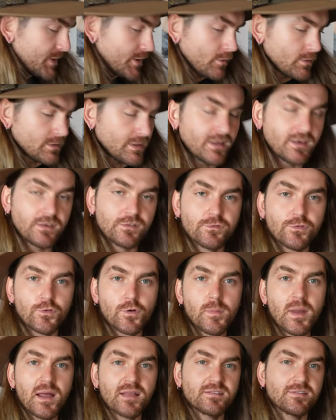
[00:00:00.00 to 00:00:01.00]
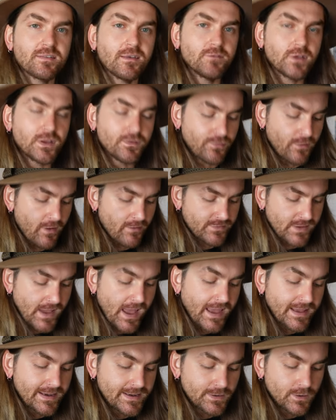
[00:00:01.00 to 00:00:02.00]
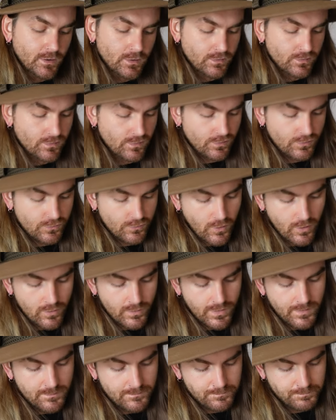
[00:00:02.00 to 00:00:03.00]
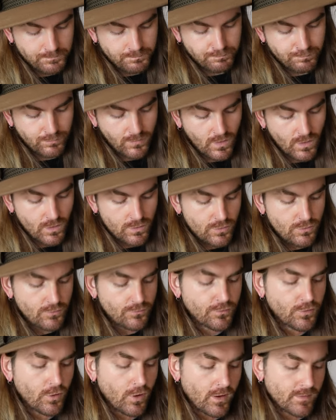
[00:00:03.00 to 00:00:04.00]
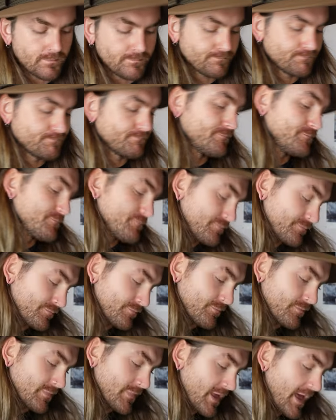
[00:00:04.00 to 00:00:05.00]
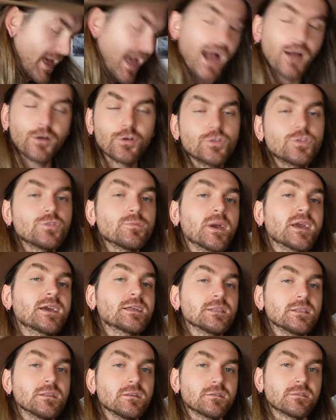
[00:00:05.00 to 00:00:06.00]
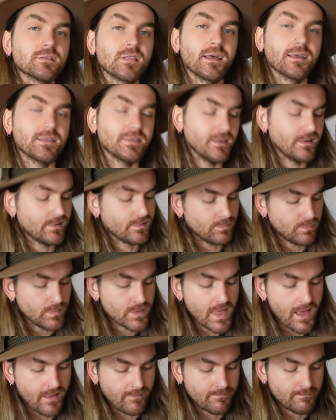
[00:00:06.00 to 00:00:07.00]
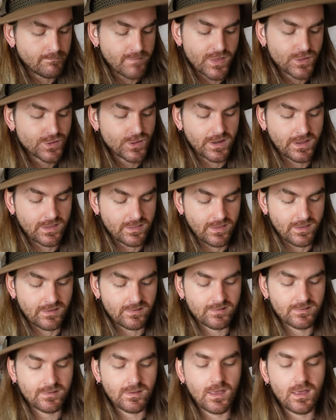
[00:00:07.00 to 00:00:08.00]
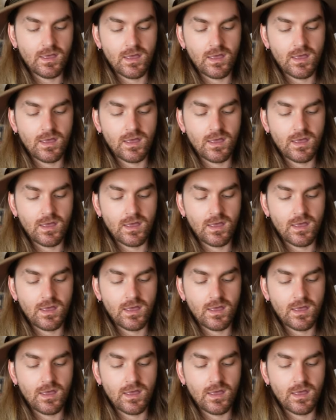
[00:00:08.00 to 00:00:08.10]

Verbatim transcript: but not least, for about 75 to $80 Australian, you've got how could you make a list like this without mentioning this?